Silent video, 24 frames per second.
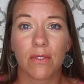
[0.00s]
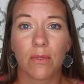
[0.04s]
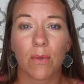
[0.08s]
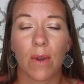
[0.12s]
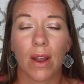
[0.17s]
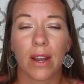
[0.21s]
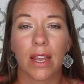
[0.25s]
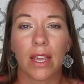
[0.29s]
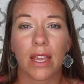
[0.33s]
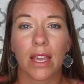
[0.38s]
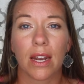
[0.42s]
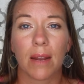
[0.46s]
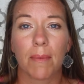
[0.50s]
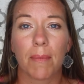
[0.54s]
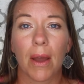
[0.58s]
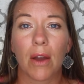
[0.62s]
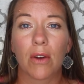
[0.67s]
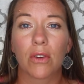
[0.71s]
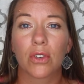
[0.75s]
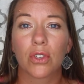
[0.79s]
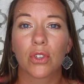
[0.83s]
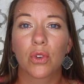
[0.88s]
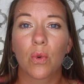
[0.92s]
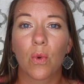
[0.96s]
running at
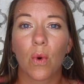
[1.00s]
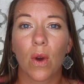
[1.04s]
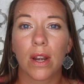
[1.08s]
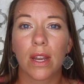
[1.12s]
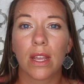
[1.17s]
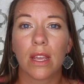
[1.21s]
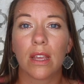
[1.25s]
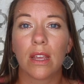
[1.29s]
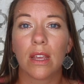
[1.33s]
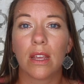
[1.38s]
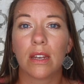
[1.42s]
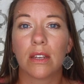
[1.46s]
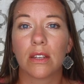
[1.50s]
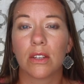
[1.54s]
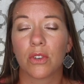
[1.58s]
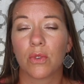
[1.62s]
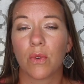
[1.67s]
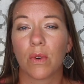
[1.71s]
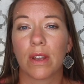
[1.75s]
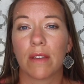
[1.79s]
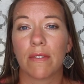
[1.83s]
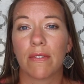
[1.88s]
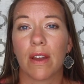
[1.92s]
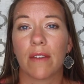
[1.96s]
about $20 to
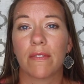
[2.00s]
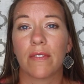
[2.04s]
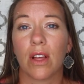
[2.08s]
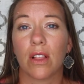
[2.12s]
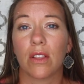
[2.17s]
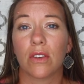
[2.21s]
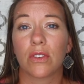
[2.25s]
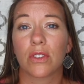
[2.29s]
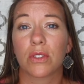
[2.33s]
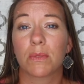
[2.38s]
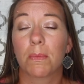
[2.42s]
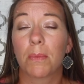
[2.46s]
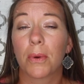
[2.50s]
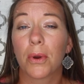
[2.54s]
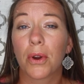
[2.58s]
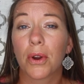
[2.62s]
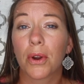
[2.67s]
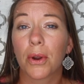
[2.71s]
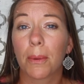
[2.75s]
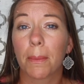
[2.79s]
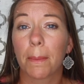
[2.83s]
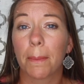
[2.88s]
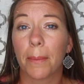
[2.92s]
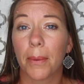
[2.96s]
$25
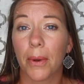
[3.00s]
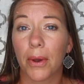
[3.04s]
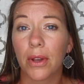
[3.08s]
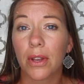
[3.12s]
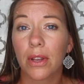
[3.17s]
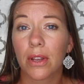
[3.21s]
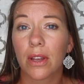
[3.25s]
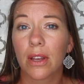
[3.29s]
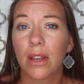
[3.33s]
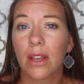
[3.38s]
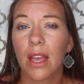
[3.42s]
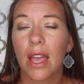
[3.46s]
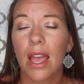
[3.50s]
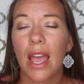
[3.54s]
per book.